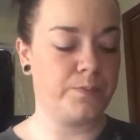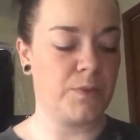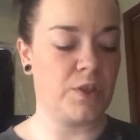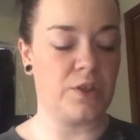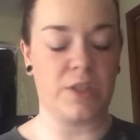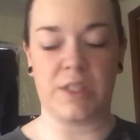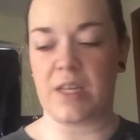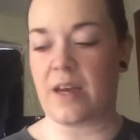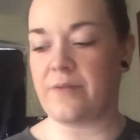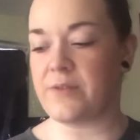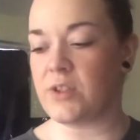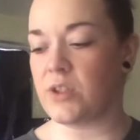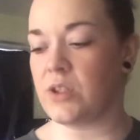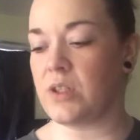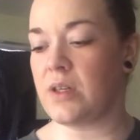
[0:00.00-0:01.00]
You just have
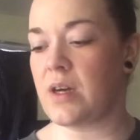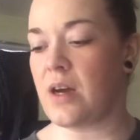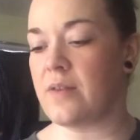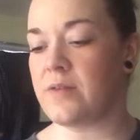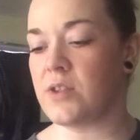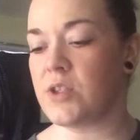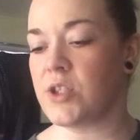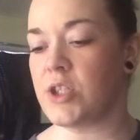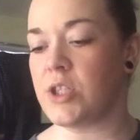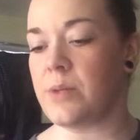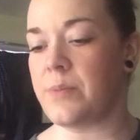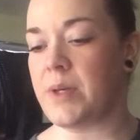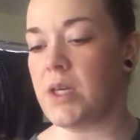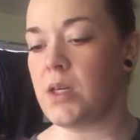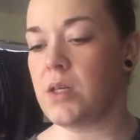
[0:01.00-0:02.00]
to cover
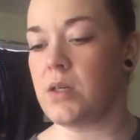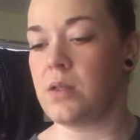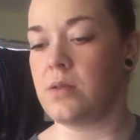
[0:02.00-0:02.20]
shipping.